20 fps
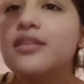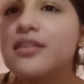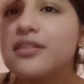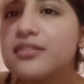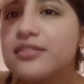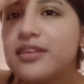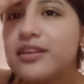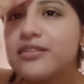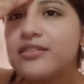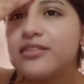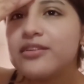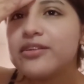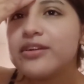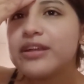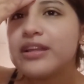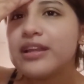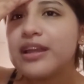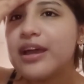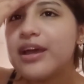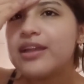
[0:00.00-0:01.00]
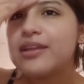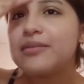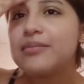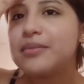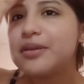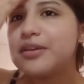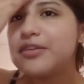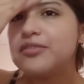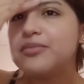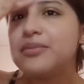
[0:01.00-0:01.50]
This sunscreen kind of
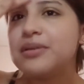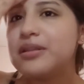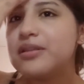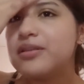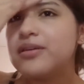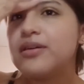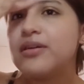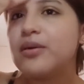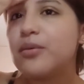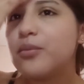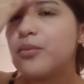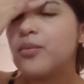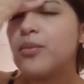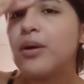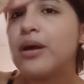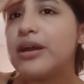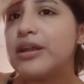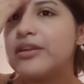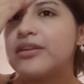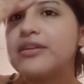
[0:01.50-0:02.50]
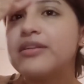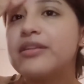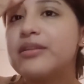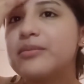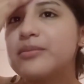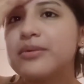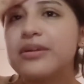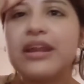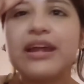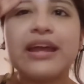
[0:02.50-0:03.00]
makes me look whiter
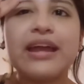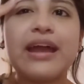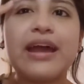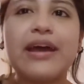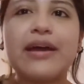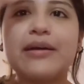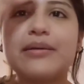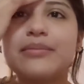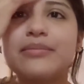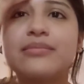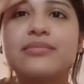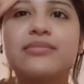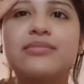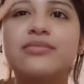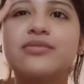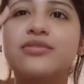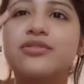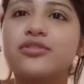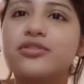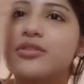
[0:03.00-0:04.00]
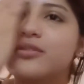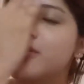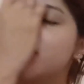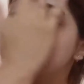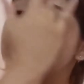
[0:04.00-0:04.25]
than what I am, so